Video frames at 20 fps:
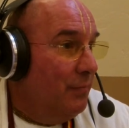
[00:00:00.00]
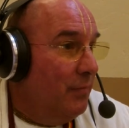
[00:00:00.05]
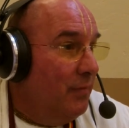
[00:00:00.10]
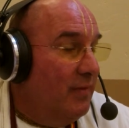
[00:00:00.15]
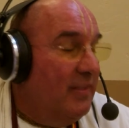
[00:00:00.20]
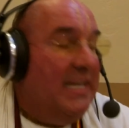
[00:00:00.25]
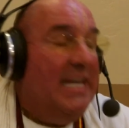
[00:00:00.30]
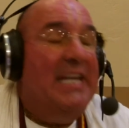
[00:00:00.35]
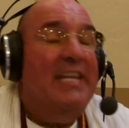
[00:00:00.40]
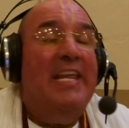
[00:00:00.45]

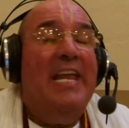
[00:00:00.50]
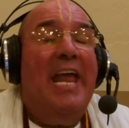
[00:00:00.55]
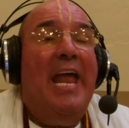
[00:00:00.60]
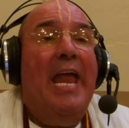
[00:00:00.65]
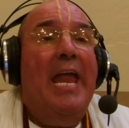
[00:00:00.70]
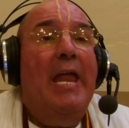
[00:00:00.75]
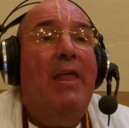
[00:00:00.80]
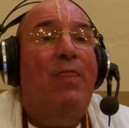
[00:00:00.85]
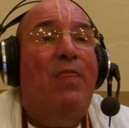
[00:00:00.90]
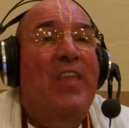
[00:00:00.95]
See, the
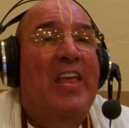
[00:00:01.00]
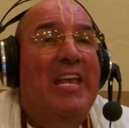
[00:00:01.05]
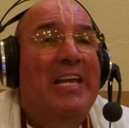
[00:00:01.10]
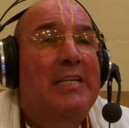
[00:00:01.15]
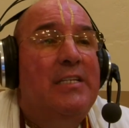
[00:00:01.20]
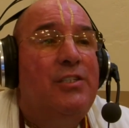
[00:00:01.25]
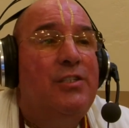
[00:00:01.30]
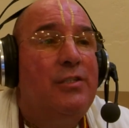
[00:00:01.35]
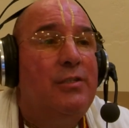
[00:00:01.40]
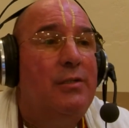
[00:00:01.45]

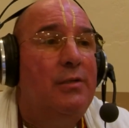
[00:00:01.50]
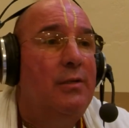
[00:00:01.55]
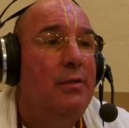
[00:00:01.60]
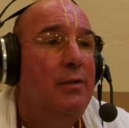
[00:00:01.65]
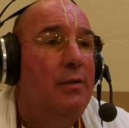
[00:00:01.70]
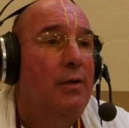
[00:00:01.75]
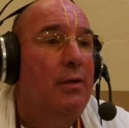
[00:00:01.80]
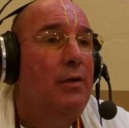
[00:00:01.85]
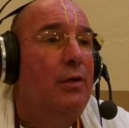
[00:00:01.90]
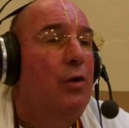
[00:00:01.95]
atheist,
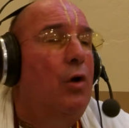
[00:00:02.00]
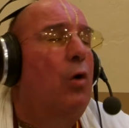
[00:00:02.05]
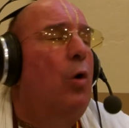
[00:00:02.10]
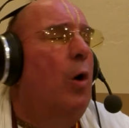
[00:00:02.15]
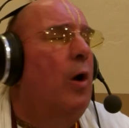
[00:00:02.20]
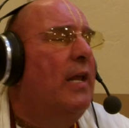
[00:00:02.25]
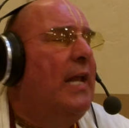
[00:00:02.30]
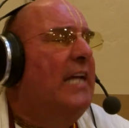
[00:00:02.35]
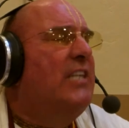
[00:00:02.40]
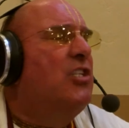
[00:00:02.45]
or
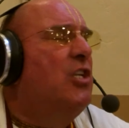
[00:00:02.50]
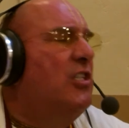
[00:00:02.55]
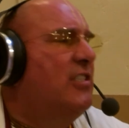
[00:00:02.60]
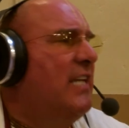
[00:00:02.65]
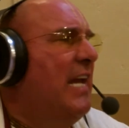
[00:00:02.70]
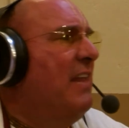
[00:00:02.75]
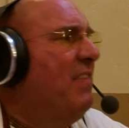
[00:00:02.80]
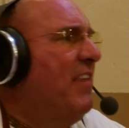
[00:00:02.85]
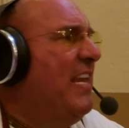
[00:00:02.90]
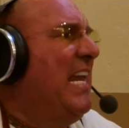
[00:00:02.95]
I should
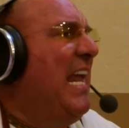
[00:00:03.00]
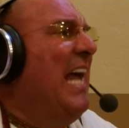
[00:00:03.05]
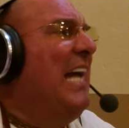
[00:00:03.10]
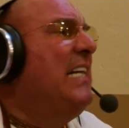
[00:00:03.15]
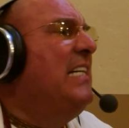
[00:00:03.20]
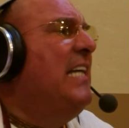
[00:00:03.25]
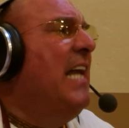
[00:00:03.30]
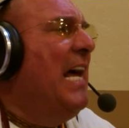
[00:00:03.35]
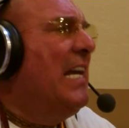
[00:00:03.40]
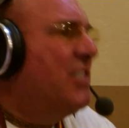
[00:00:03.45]
say the
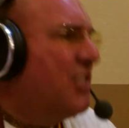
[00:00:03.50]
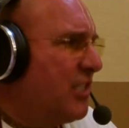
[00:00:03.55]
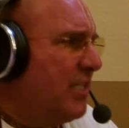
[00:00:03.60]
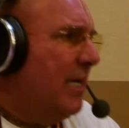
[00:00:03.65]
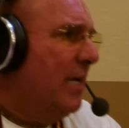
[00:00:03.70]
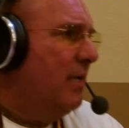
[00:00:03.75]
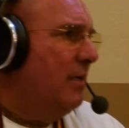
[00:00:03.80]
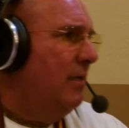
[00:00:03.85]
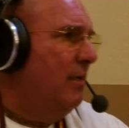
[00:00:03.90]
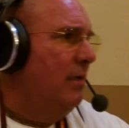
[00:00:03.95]

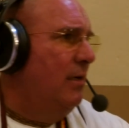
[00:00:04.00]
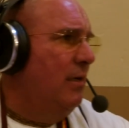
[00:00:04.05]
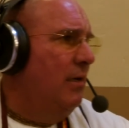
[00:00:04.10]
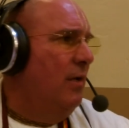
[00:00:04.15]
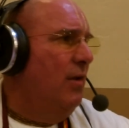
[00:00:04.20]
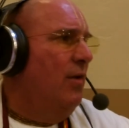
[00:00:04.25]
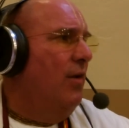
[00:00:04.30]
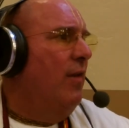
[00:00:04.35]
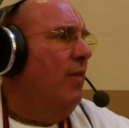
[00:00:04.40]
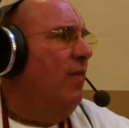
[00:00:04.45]
agnostic.
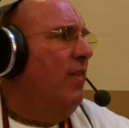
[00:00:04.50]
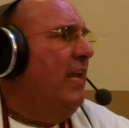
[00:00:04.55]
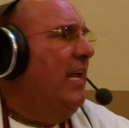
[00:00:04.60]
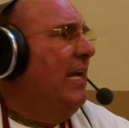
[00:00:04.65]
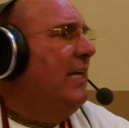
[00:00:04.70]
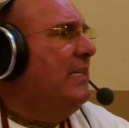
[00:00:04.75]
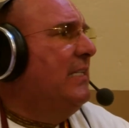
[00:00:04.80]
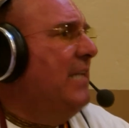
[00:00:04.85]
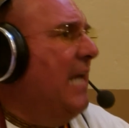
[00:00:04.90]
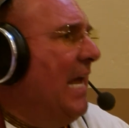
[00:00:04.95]
The
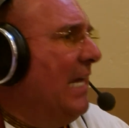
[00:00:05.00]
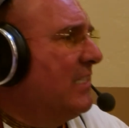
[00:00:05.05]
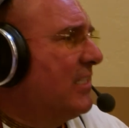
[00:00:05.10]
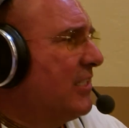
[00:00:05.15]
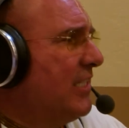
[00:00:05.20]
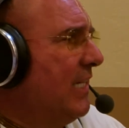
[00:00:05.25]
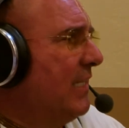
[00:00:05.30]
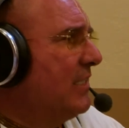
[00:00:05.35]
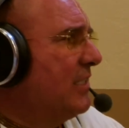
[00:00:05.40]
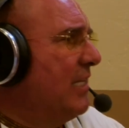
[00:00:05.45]

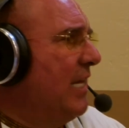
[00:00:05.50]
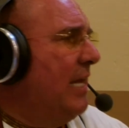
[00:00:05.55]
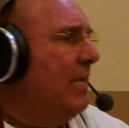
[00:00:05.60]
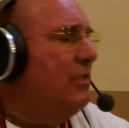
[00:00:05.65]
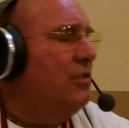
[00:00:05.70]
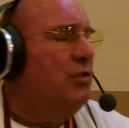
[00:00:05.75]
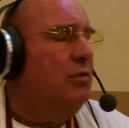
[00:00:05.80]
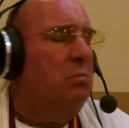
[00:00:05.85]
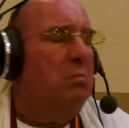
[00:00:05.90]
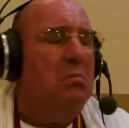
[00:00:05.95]
agnostic
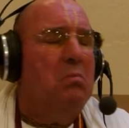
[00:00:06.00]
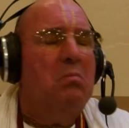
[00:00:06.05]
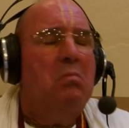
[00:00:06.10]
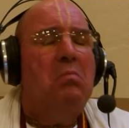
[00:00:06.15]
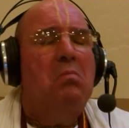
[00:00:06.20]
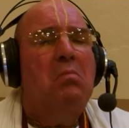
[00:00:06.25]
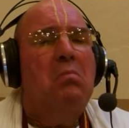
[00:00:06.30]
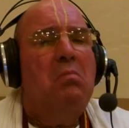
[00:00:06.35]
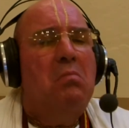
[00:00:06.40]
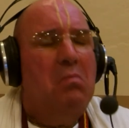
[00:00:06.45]
says,
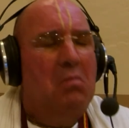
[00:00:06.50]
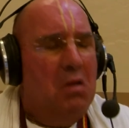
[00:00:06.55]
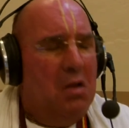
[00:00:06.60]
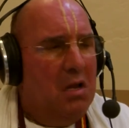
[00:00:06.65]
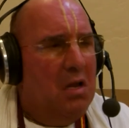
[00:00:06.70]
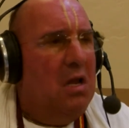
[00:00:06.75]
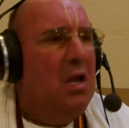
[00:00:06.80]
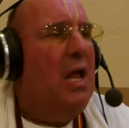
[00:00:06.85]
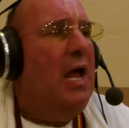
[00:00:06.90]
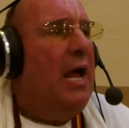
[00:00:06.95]

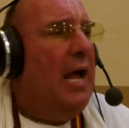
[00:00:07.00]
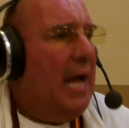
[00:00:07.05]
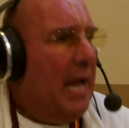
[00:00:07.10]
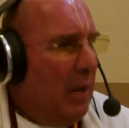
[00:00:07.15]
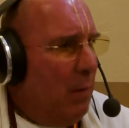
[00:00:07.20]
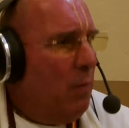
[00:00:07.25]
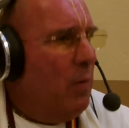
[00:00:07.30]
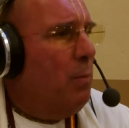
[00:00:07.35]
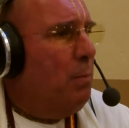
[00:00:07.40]
I will